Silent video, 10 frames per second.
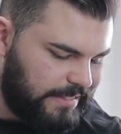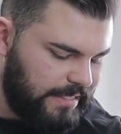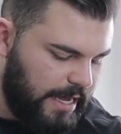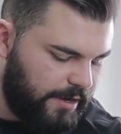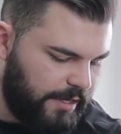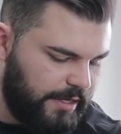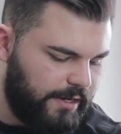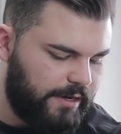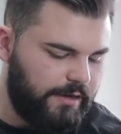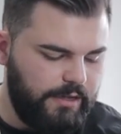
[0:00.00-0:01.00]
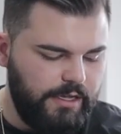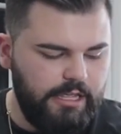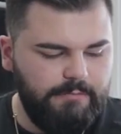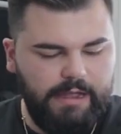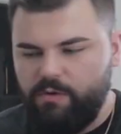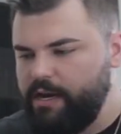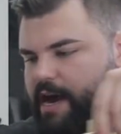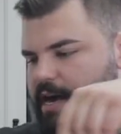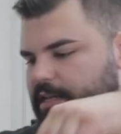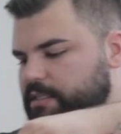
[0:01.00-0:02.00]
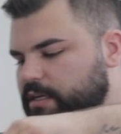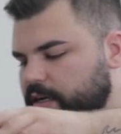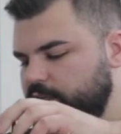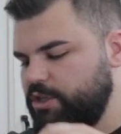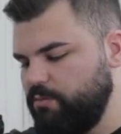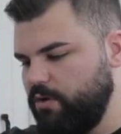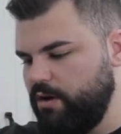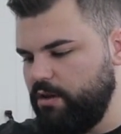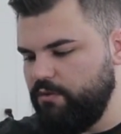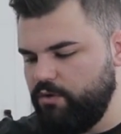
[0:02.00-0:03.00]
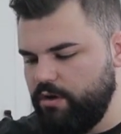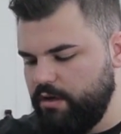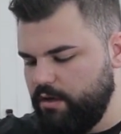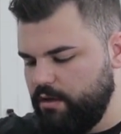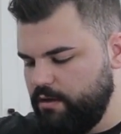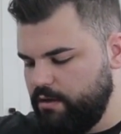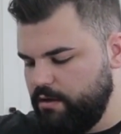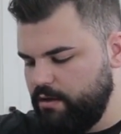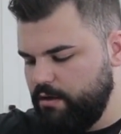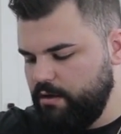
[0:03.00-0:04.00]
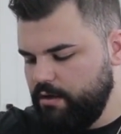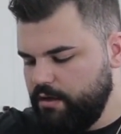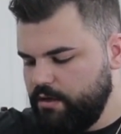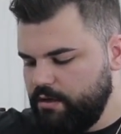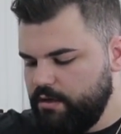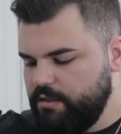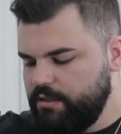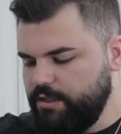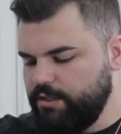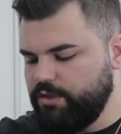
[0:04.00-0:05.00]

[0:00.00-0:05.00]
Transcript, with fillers: center here. You may want to add a touch more olive oil to your